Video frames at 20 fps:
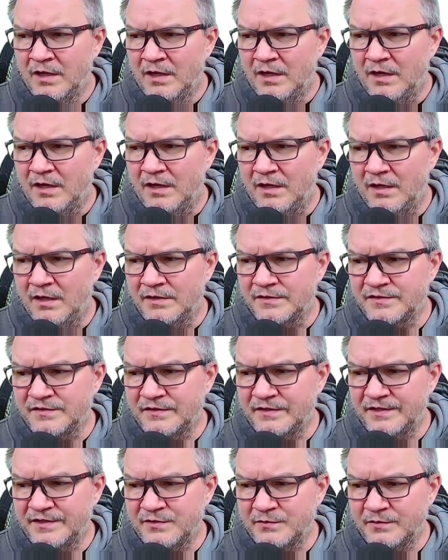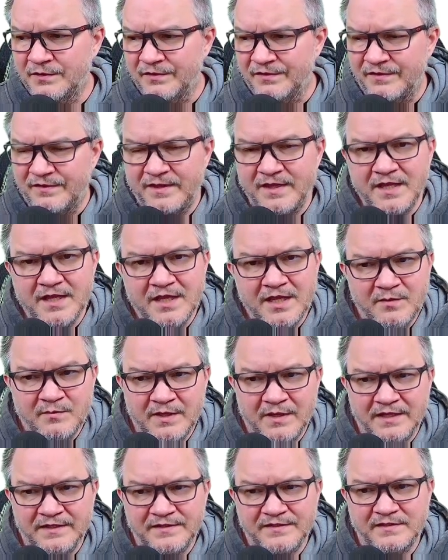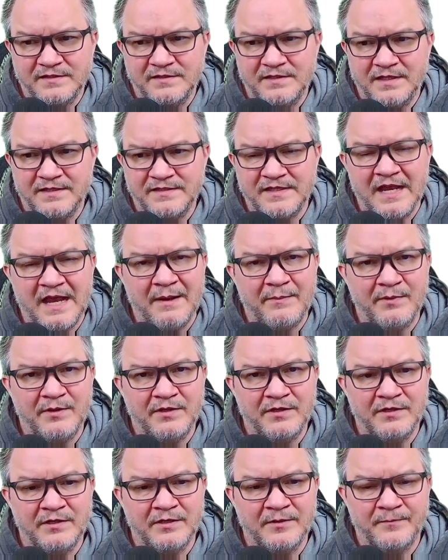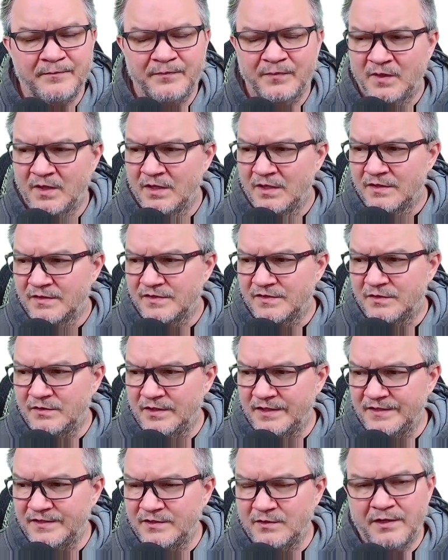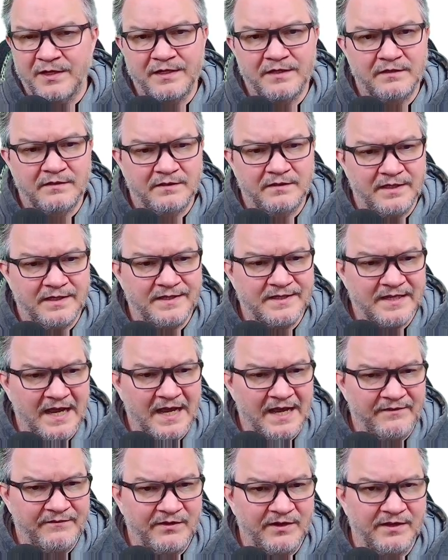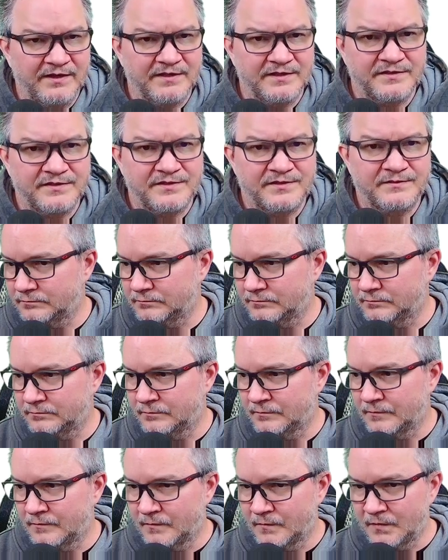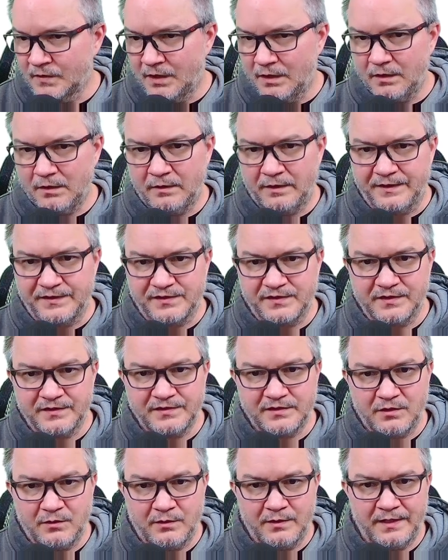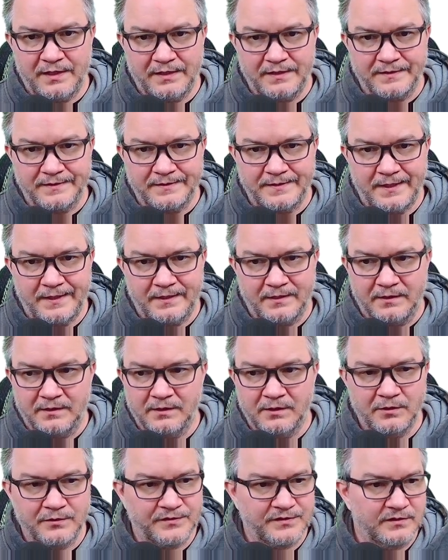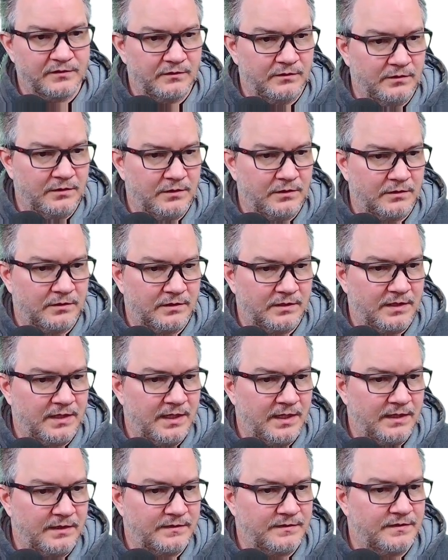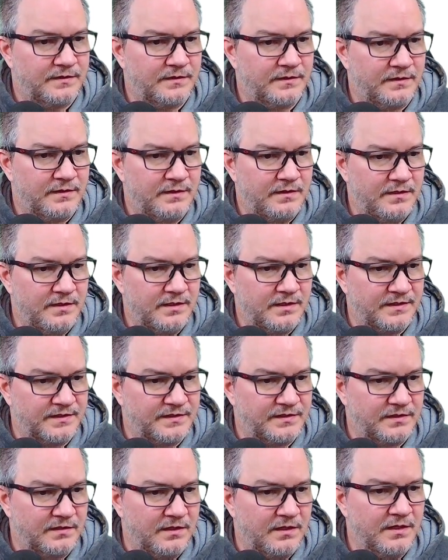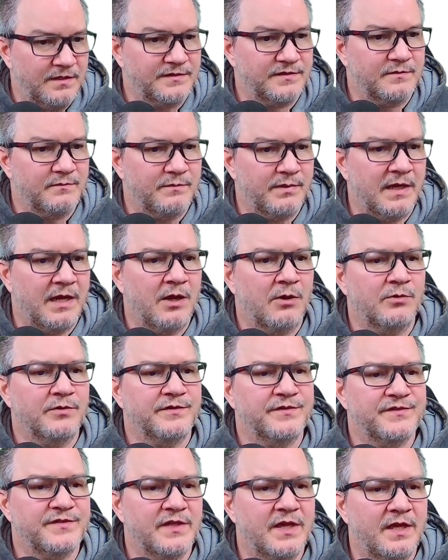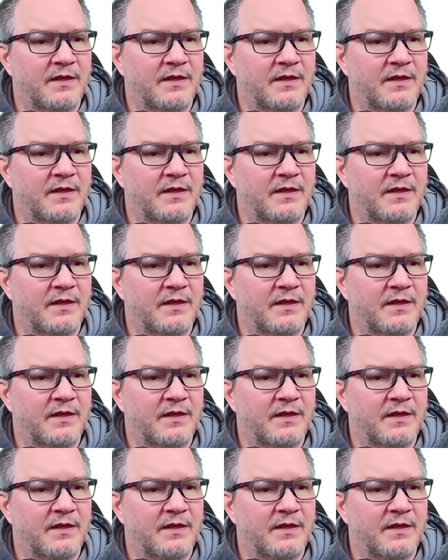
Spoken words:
Is there any sort of theme that's happening here? So let's go ahead and dive into this. All right, so let's go ahead and take a closer look at this awesome power set.